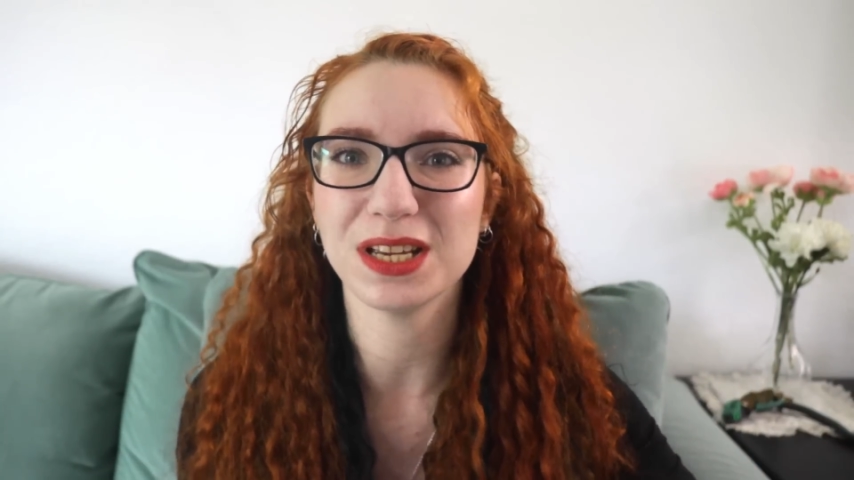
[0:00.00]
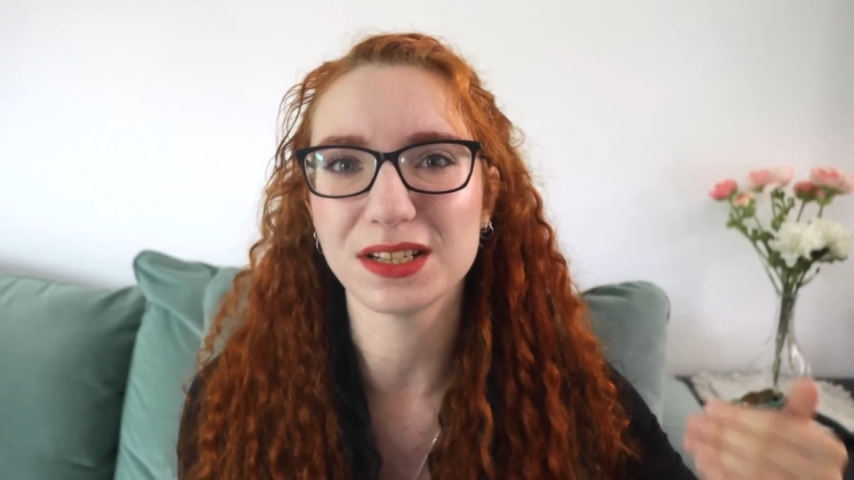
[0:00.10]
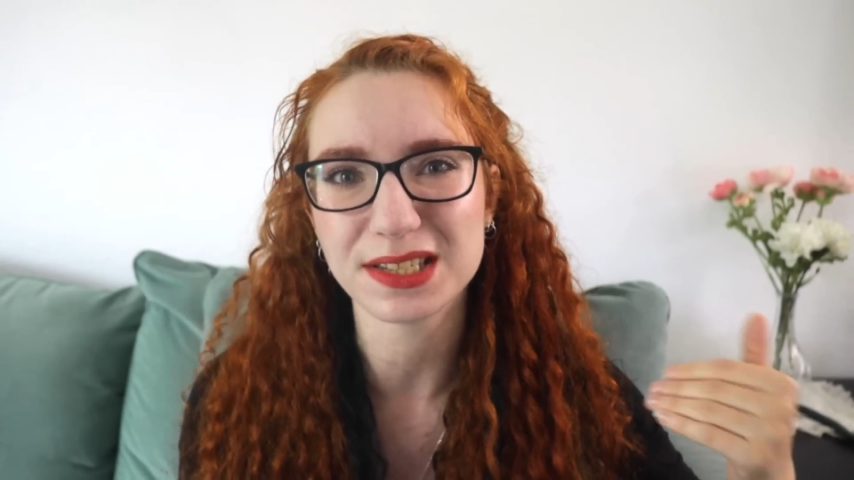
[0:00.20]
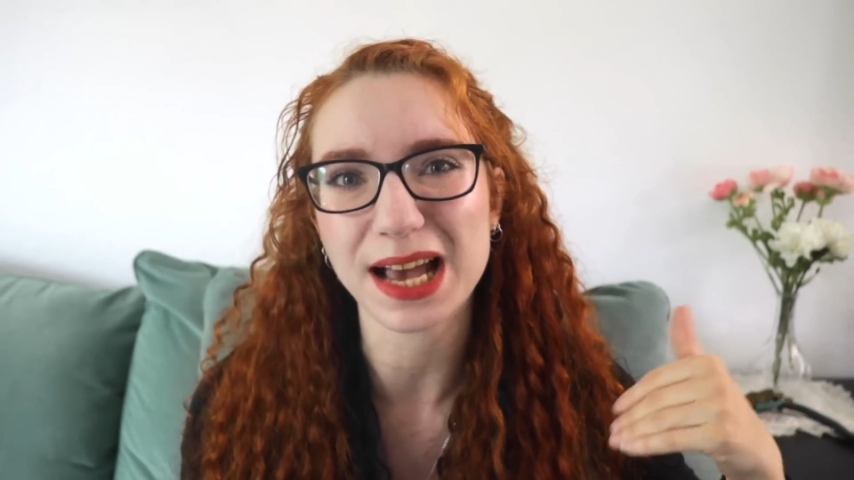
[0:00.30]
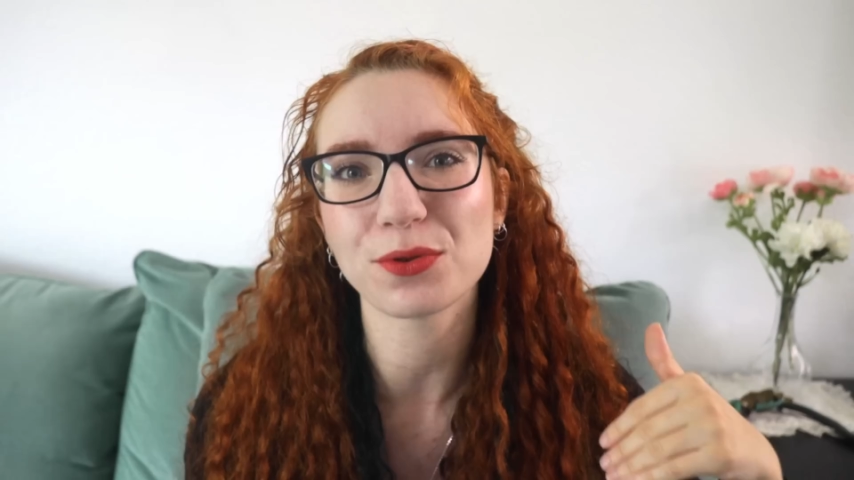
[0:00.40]

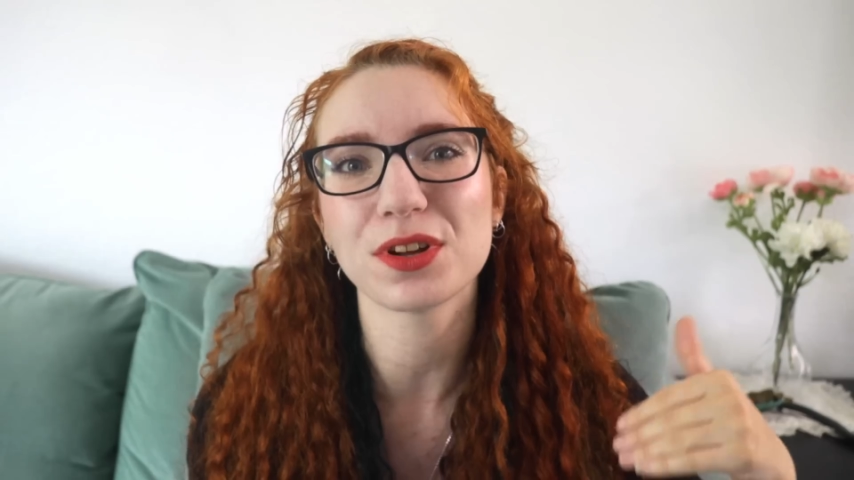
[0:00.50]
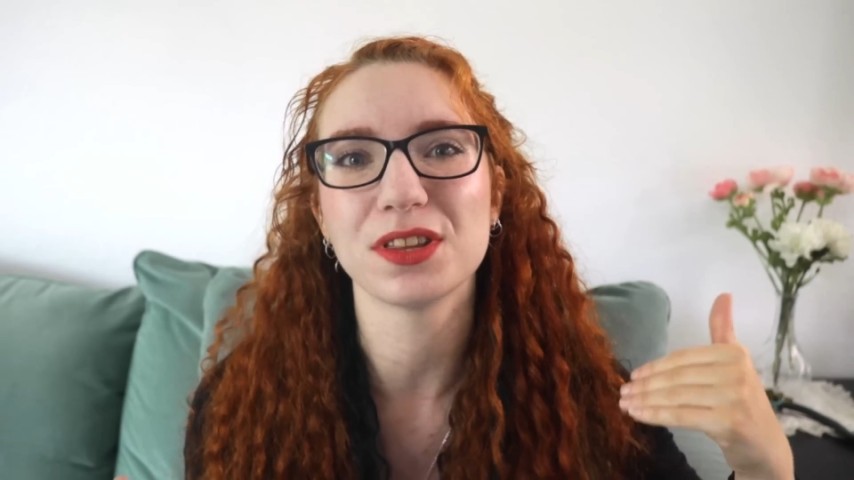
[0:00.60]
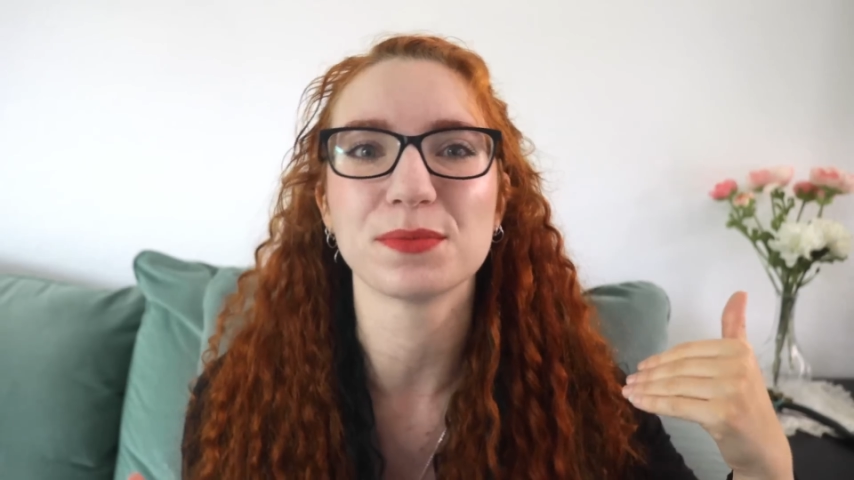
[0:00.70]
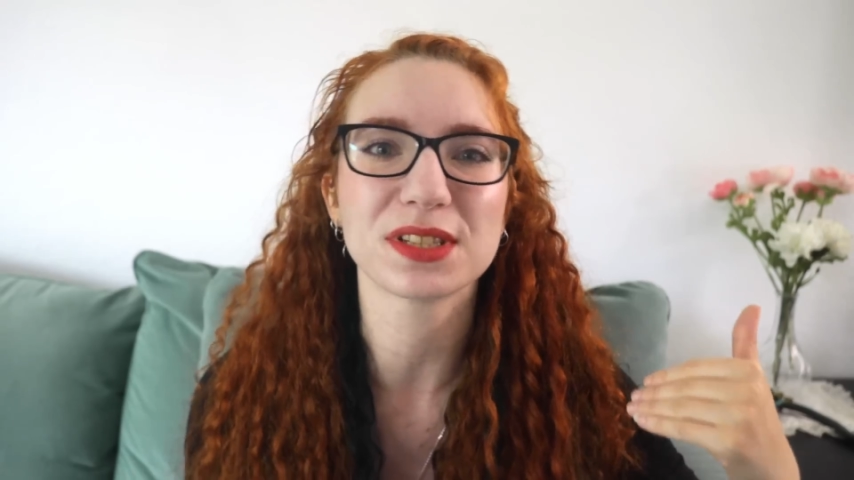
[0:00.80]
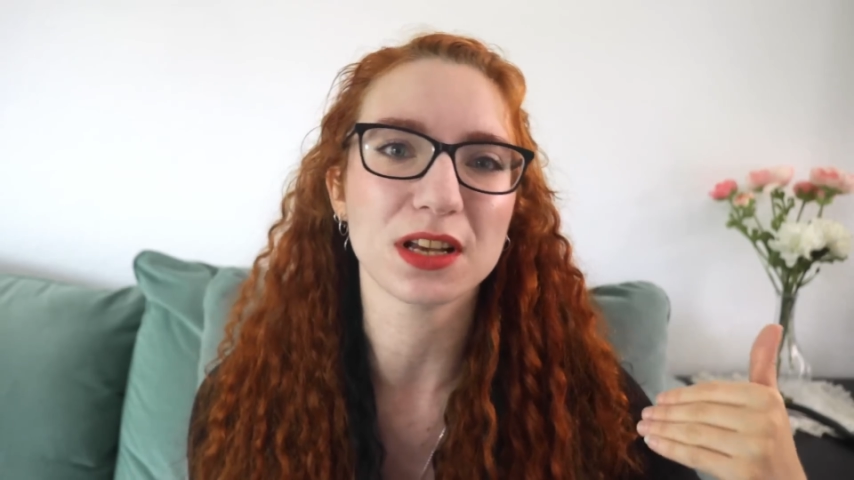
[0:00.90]
being down
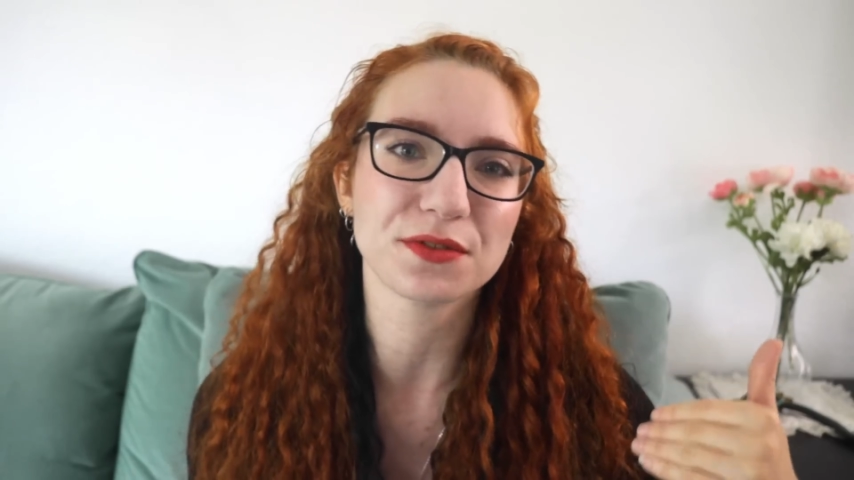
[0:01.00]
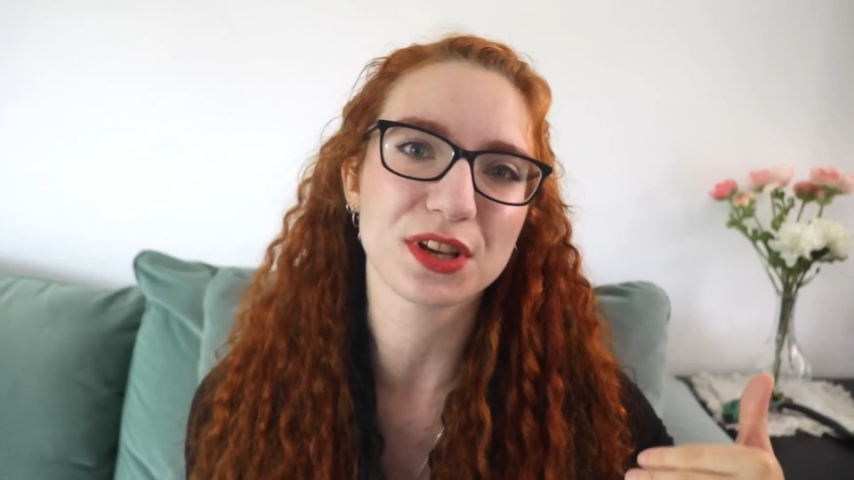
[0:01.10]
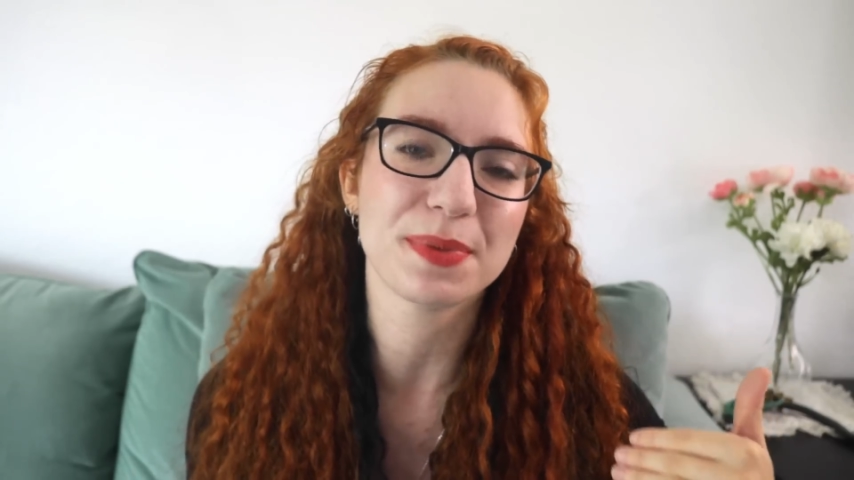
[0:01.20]
on themselves